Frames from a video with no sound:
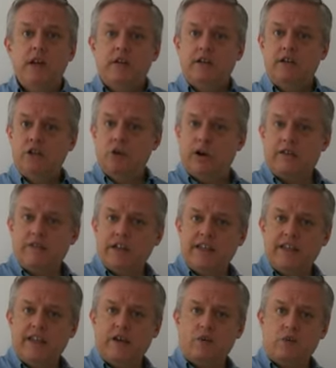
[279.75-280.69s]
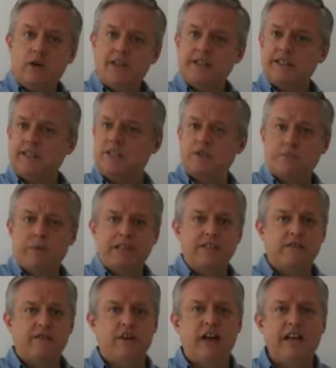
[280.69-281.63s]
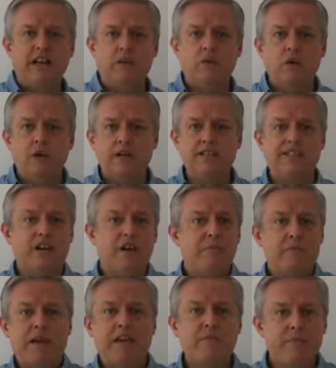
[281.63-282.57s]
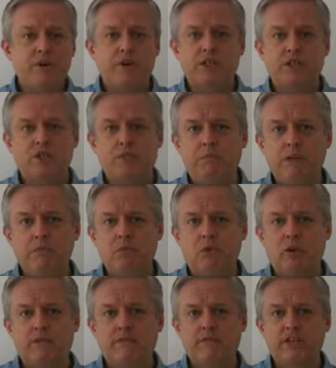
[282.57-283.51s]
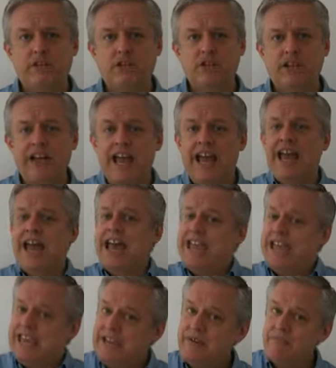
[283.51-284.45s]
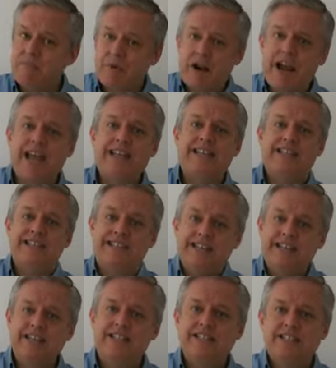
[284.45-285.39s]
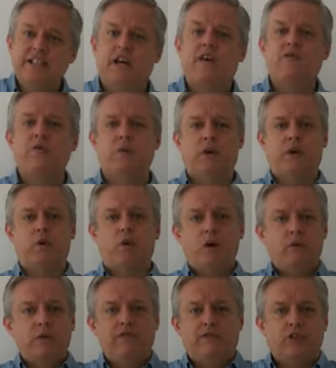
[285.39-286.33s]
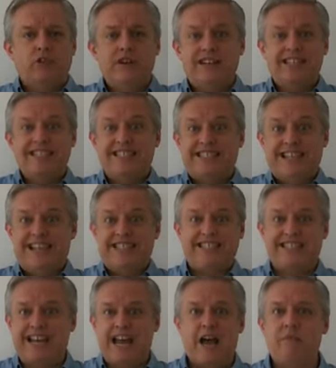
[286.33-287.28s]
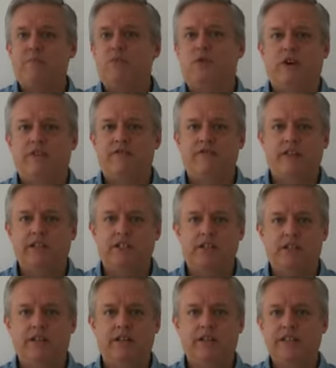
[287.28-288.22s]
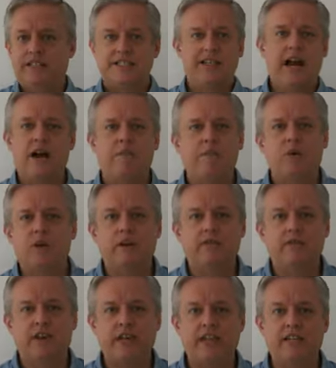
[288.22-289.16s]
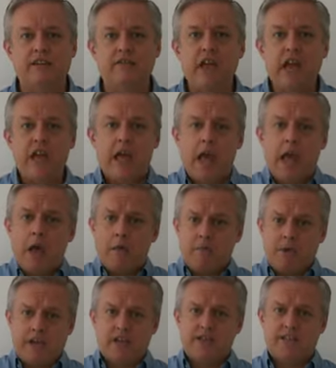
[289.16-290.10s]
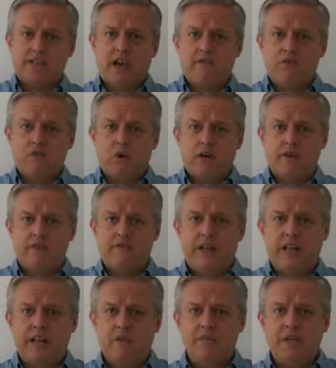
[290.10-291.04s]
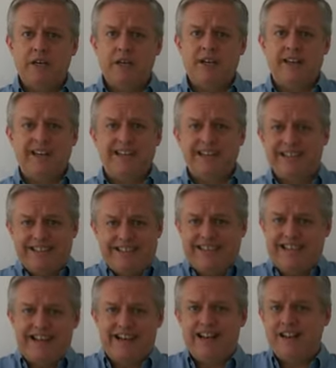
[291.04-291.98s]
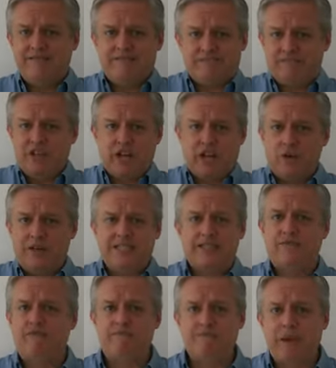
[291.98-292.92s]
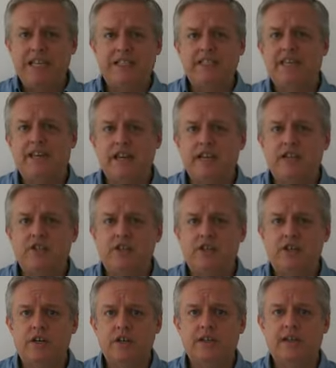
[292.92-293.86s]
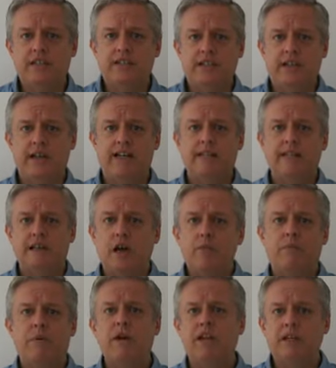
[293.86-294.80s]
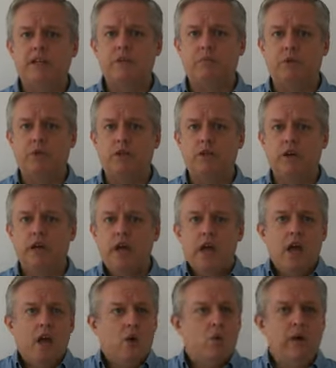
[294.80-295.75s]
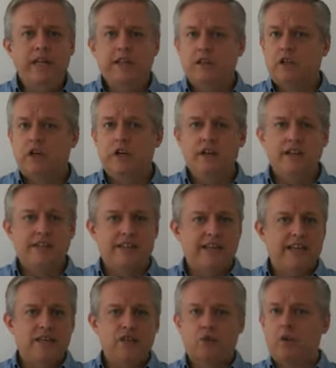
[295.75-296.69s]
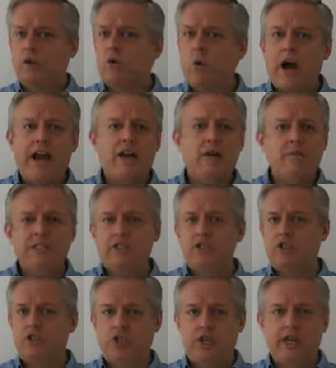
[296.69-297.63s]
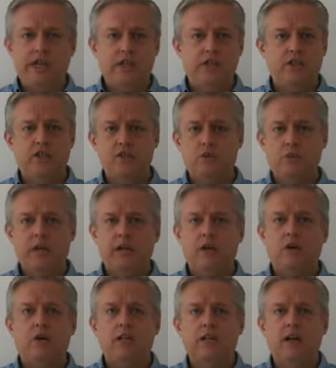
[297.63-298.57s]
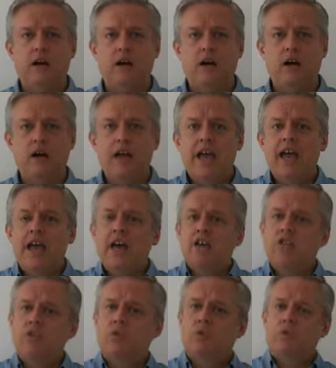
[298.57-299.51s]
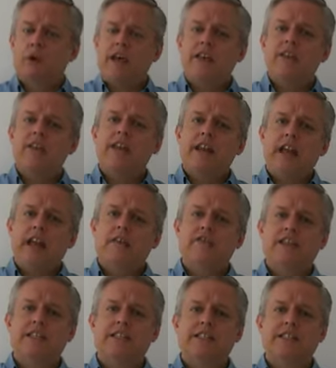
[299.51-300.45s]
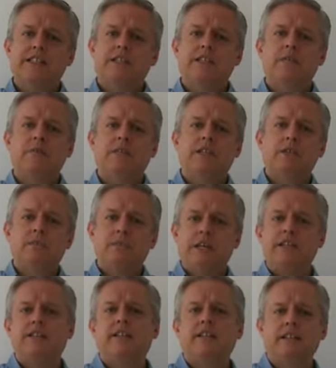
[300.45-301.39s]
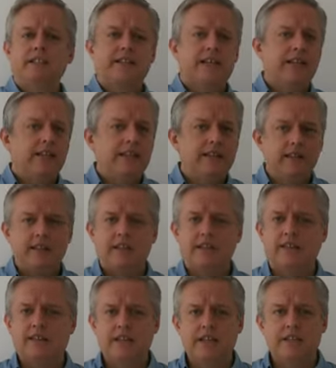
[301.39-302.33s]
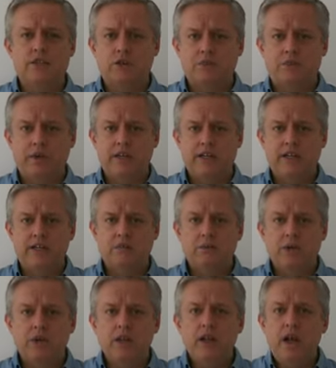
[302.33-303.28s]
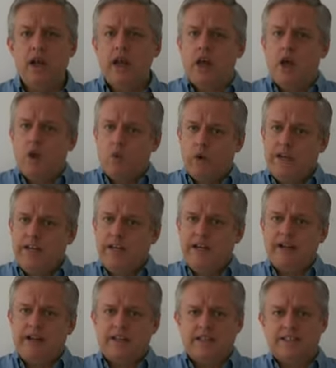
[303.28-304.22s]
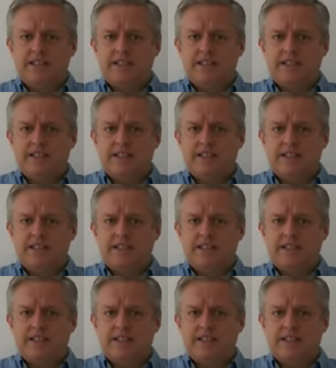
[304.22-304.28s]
To do everything at once, to specify it once, on paper it should be more efficient. In practice, in software, what we've learned is that it's not more efficient. It's not more effective because software development, its basic nature is that it's unpredictable. We learn things, requirements change as we go along. So rather than having a system that's based on this idea that things are predictable, we needed a